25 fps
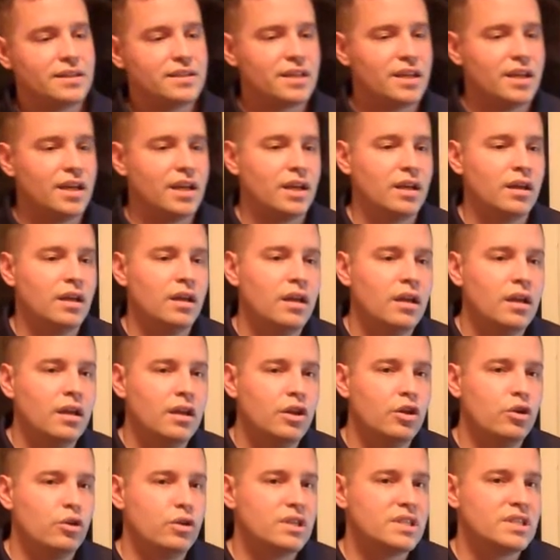and say,
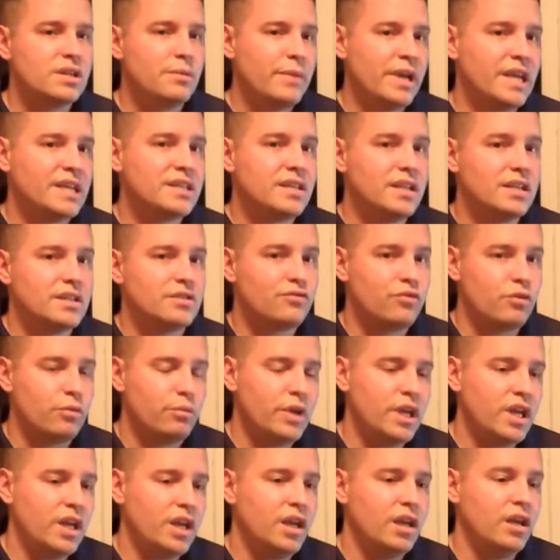does it make sense for
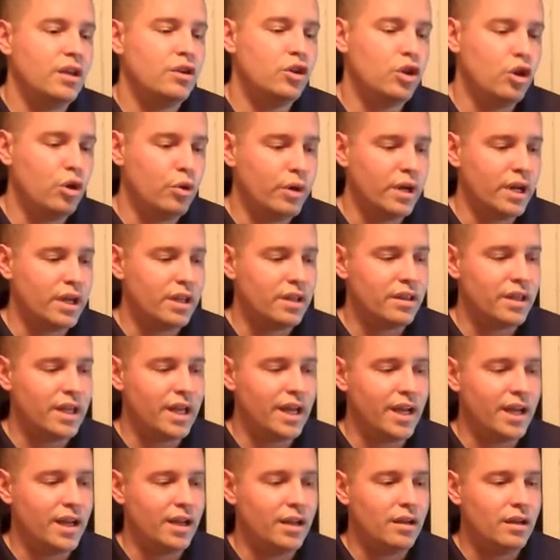me, knowing
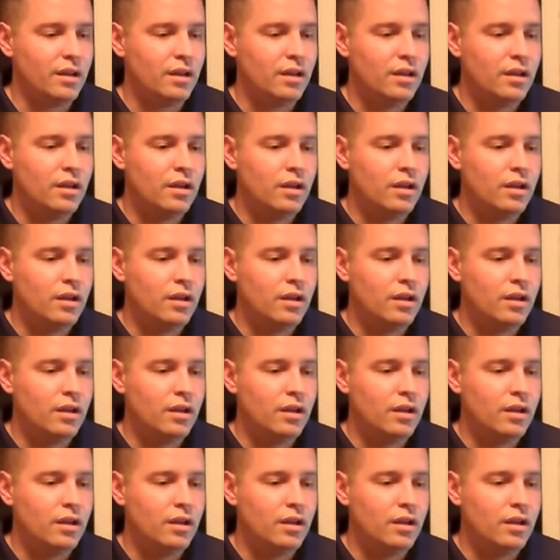that